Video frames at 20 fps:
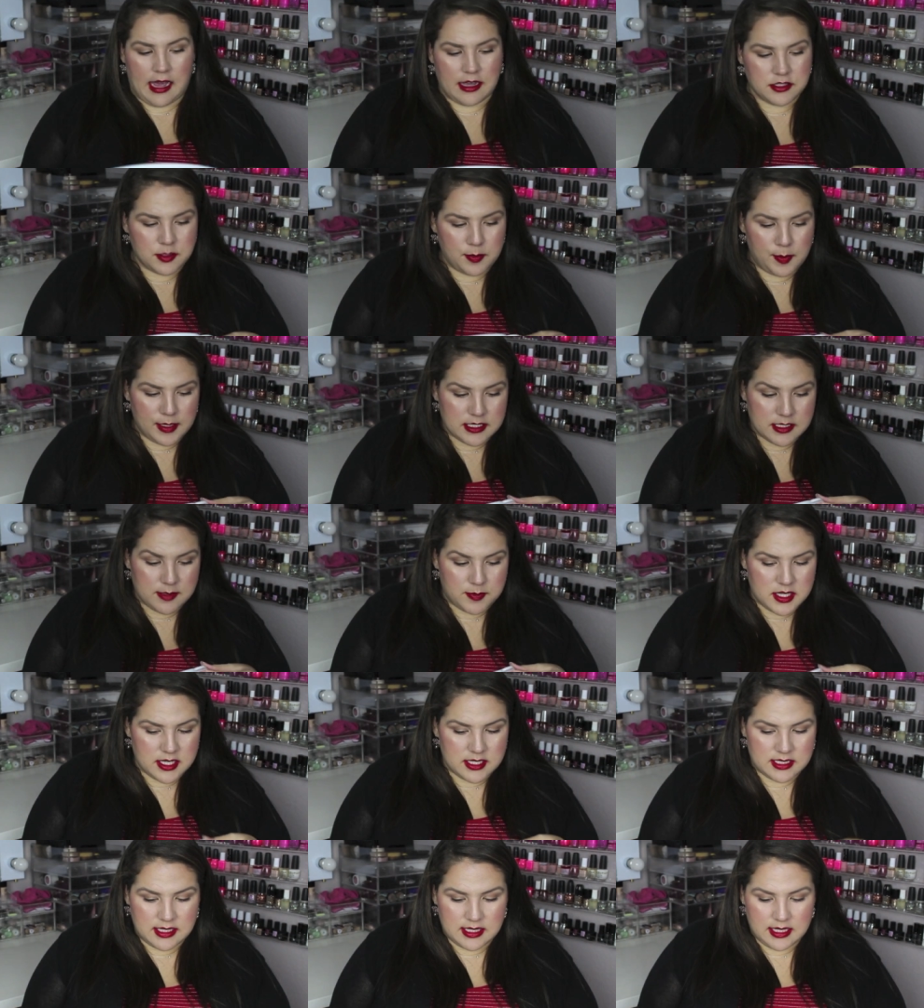I also picked up
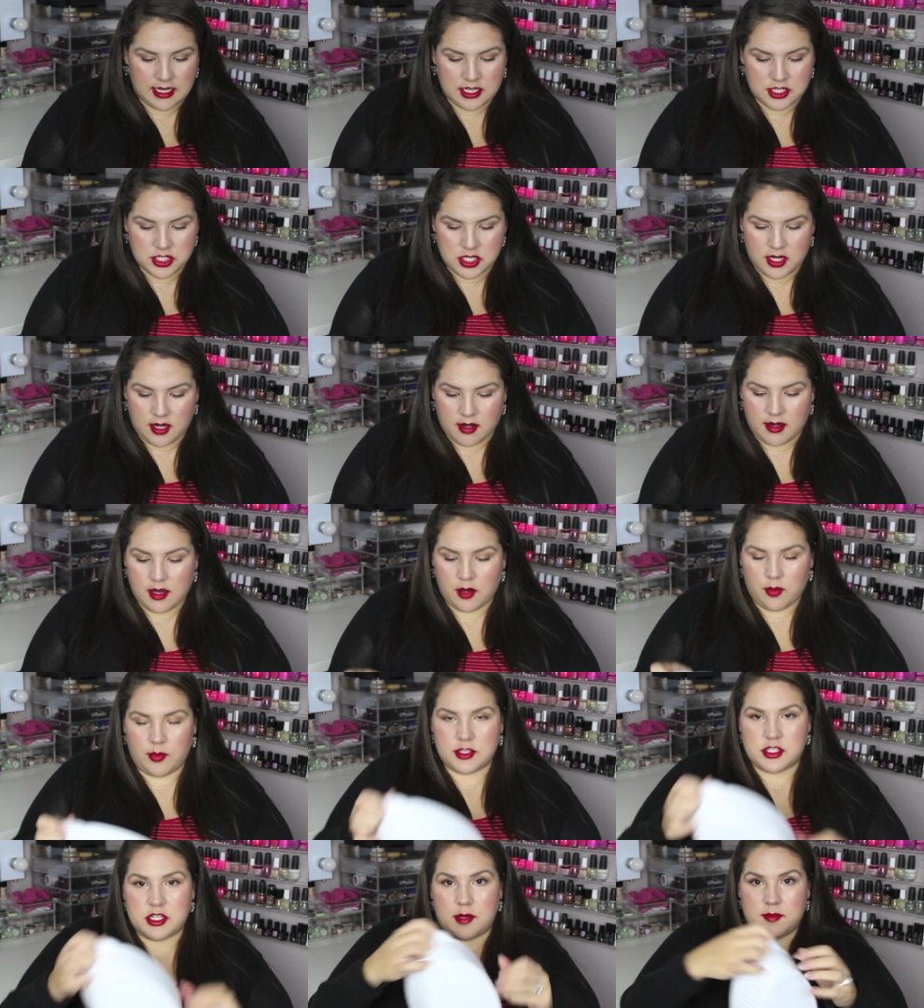this in the kitchen area
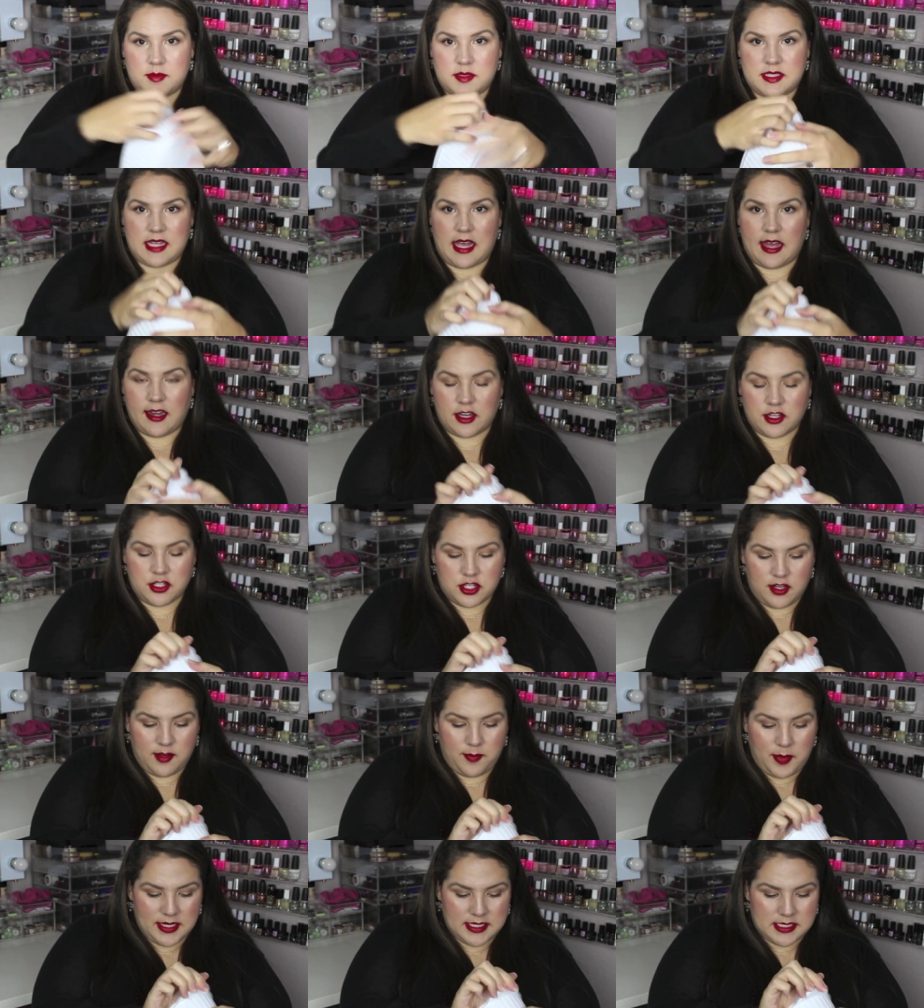which I'm sad I
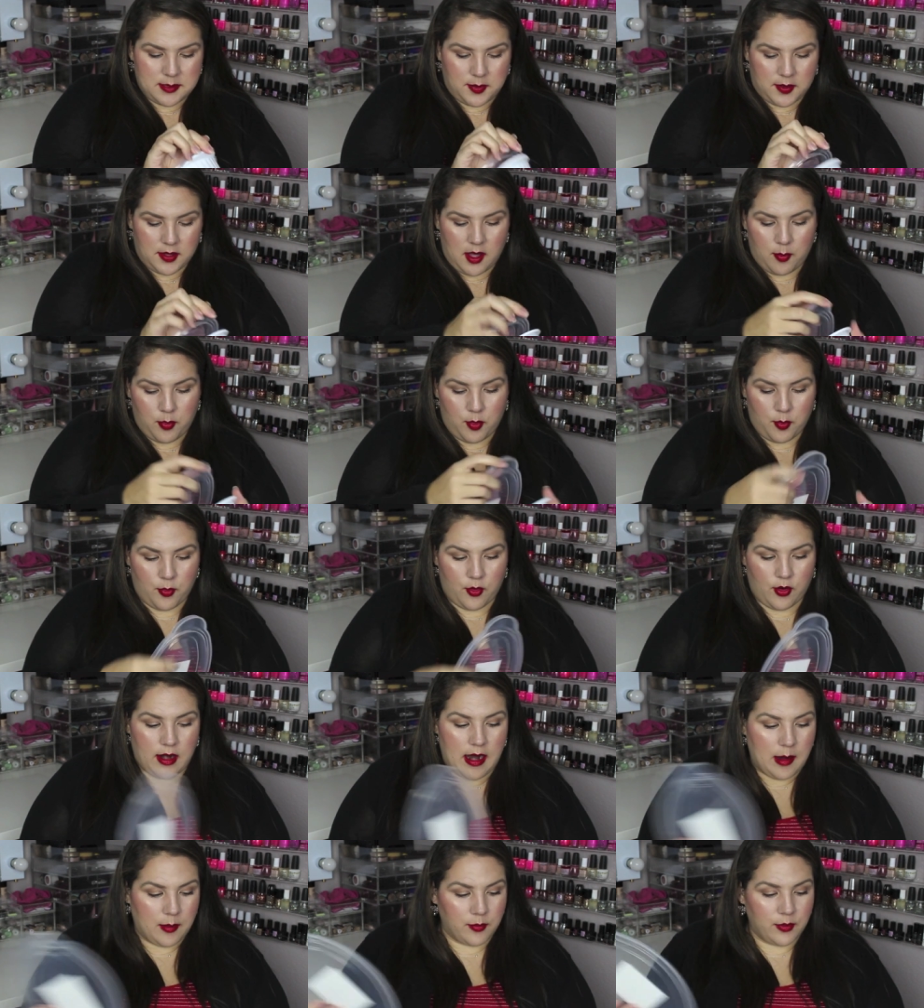should have picked up a couple
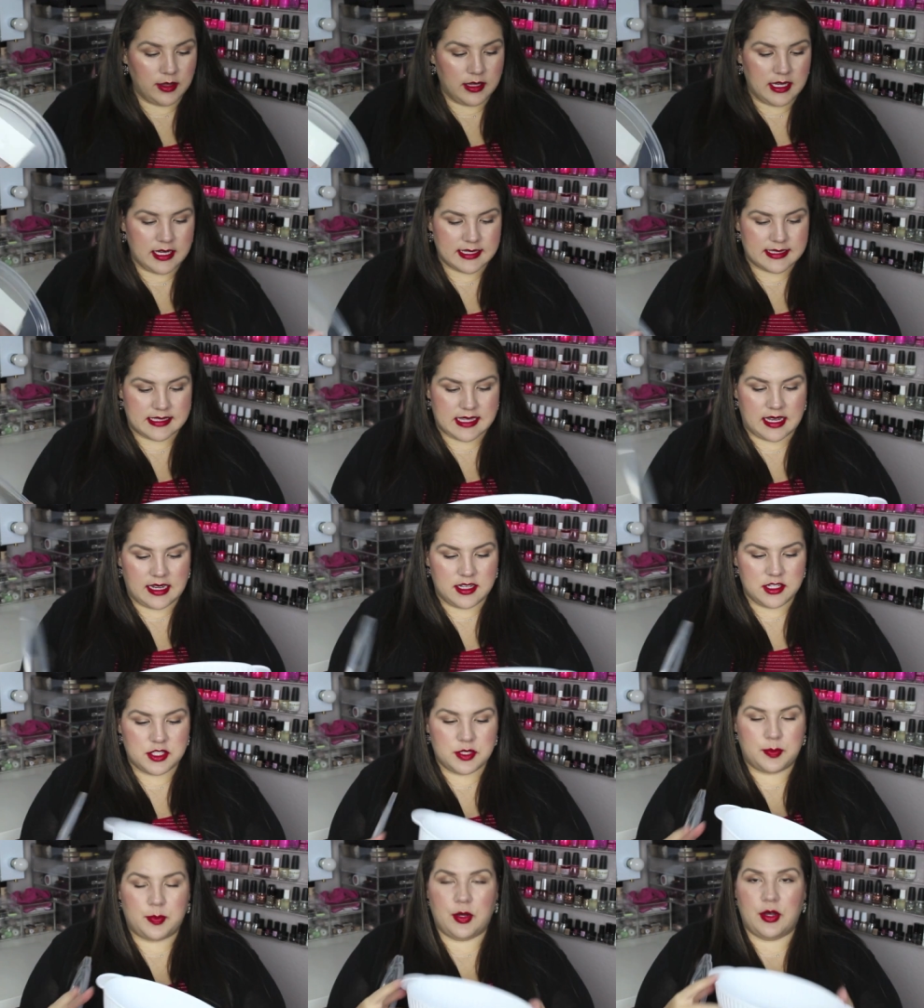more I'm really
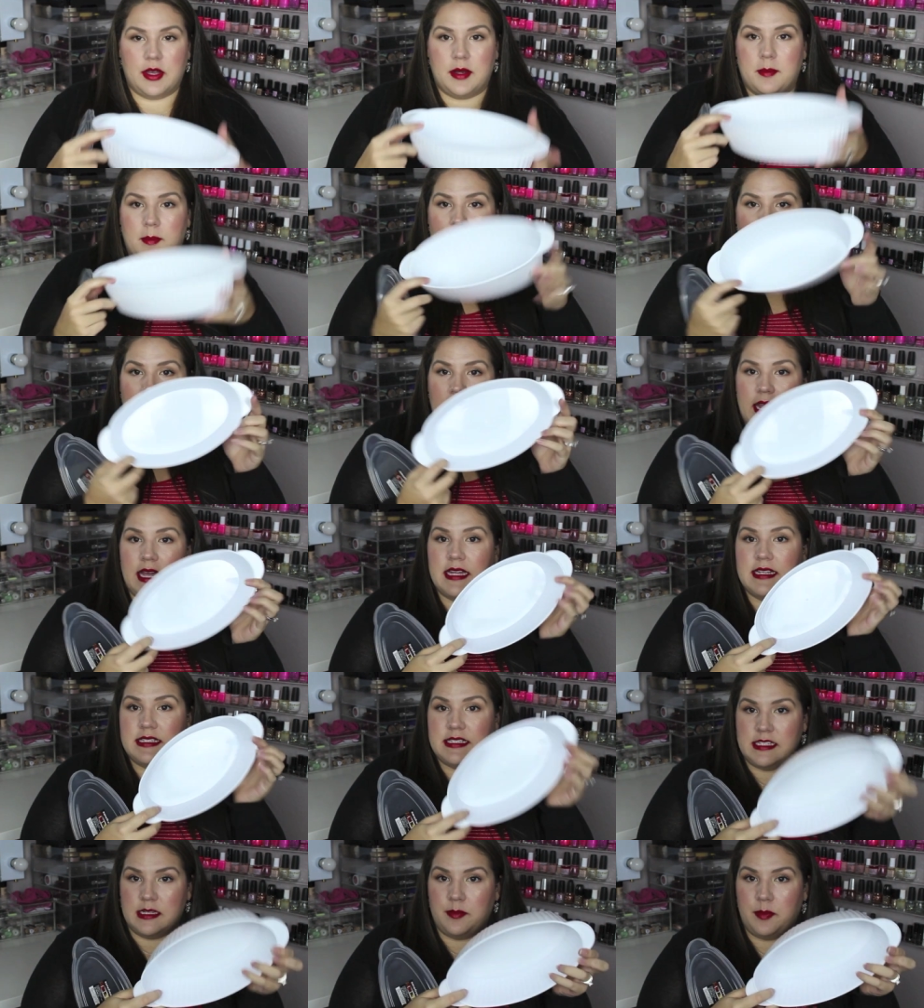excited to put my
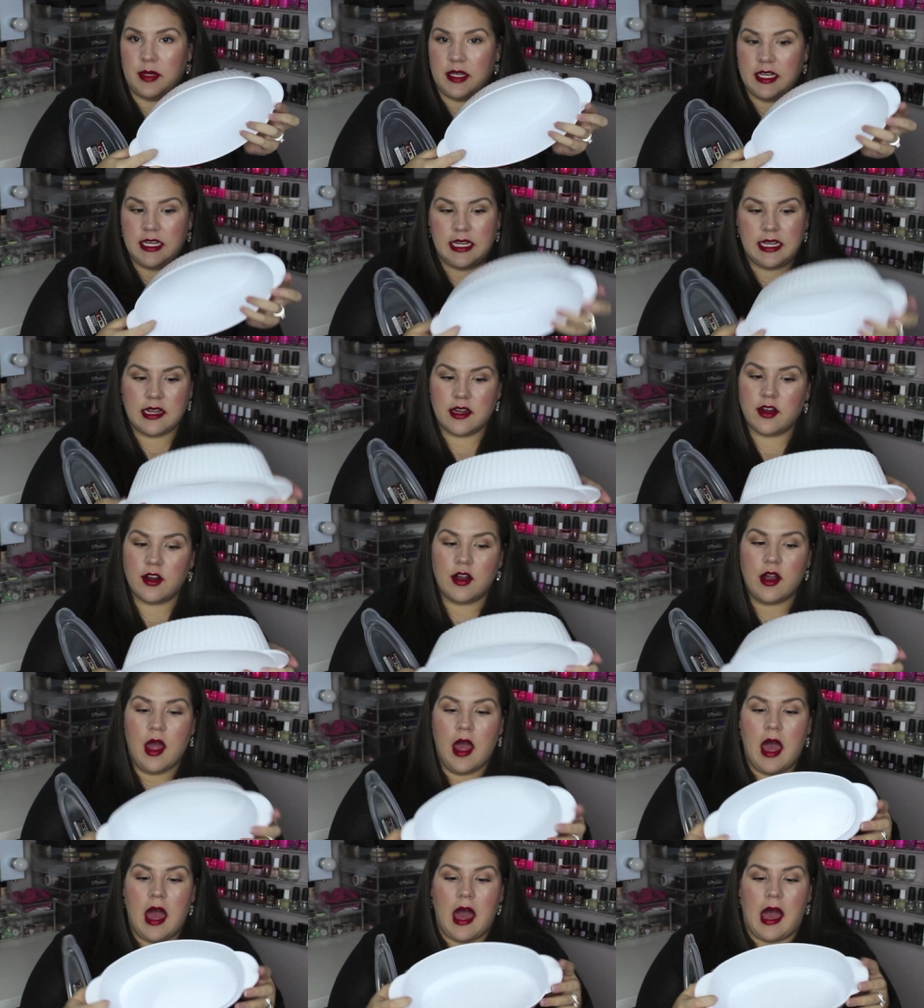dip in
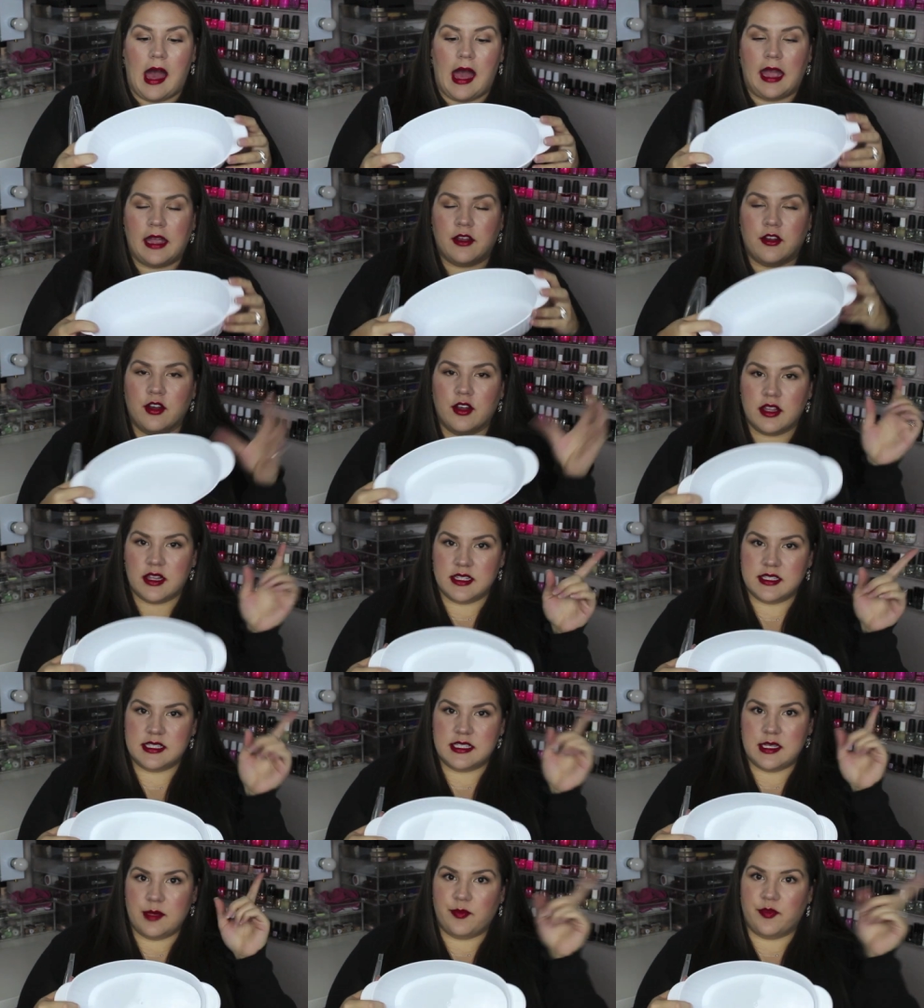here I cooked
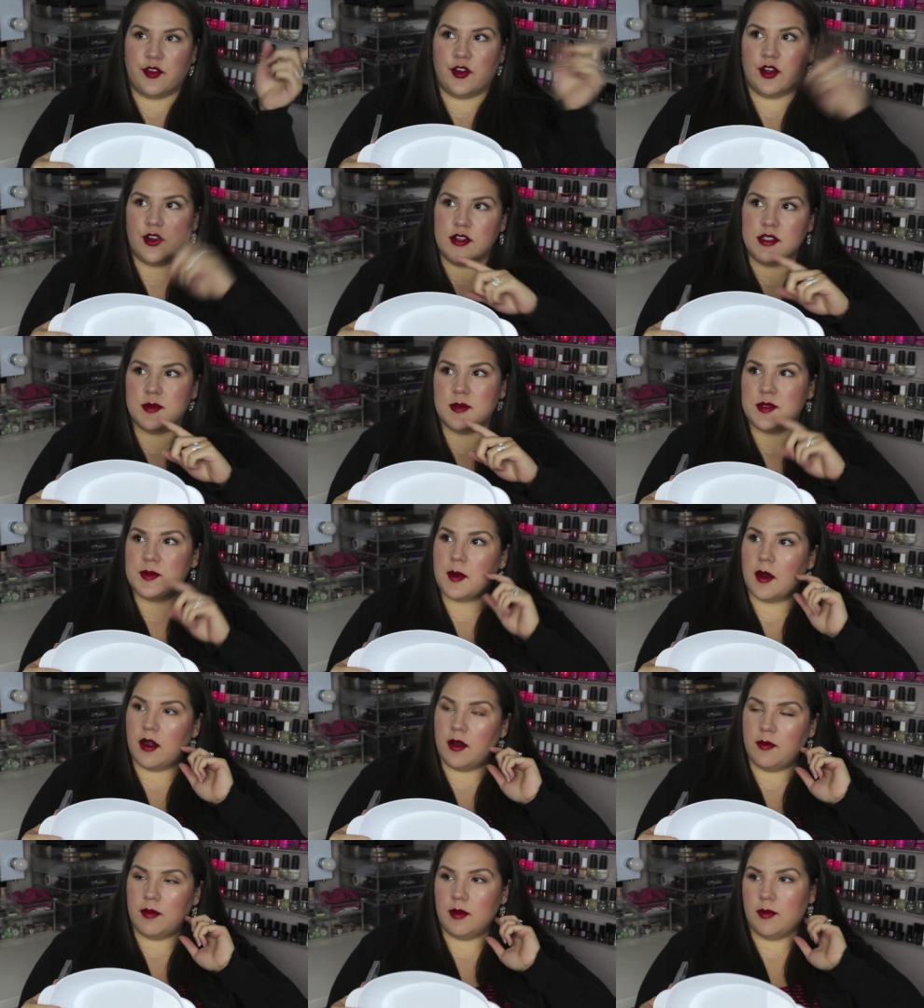this dip for a Christmas
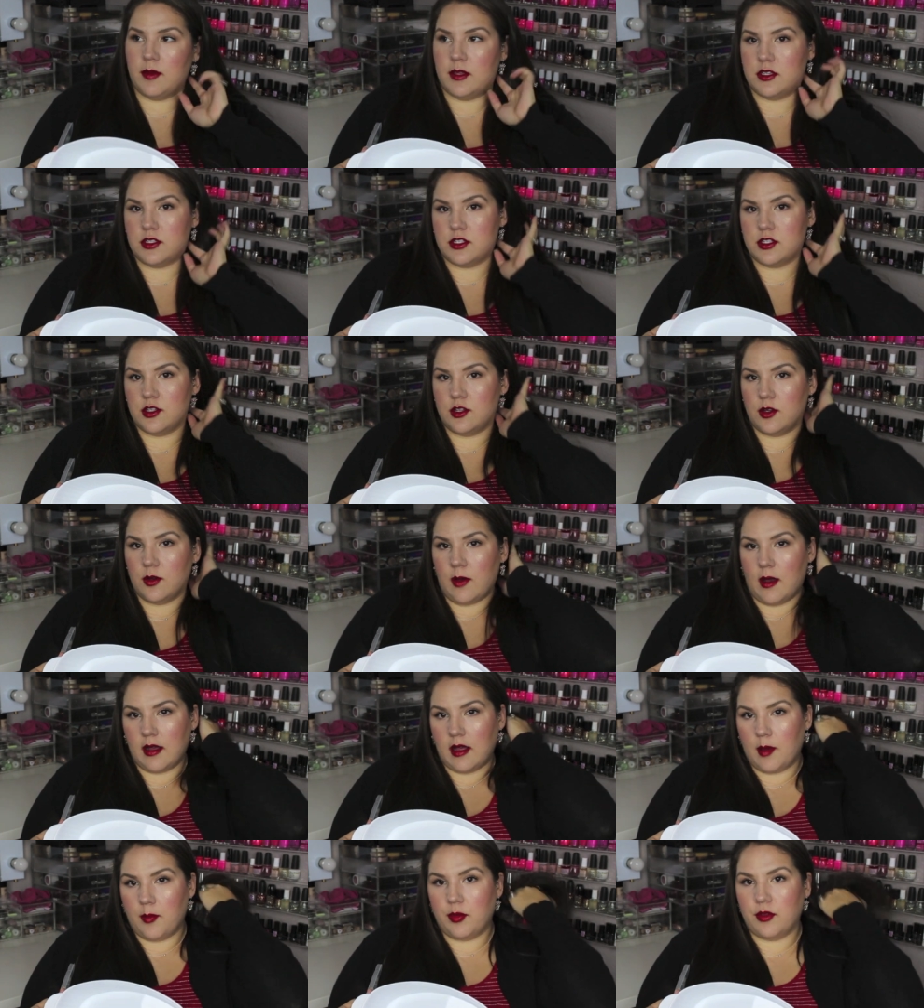party we went to
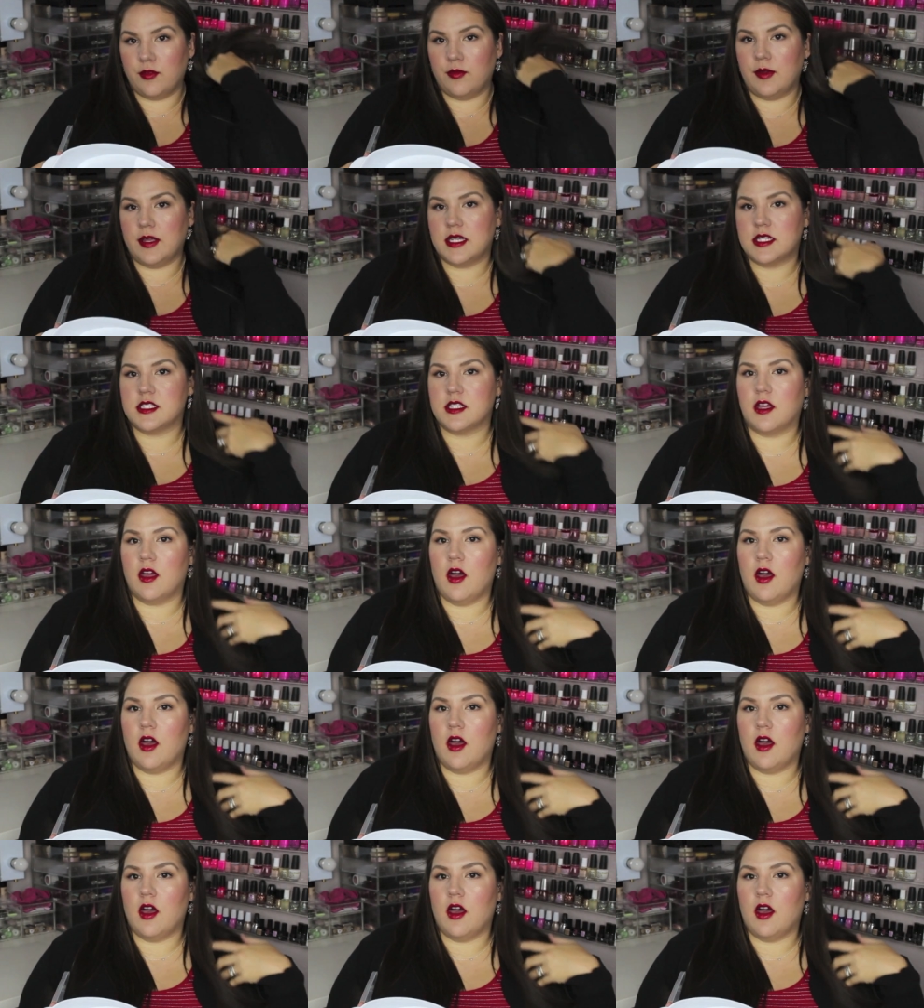a couple of weeks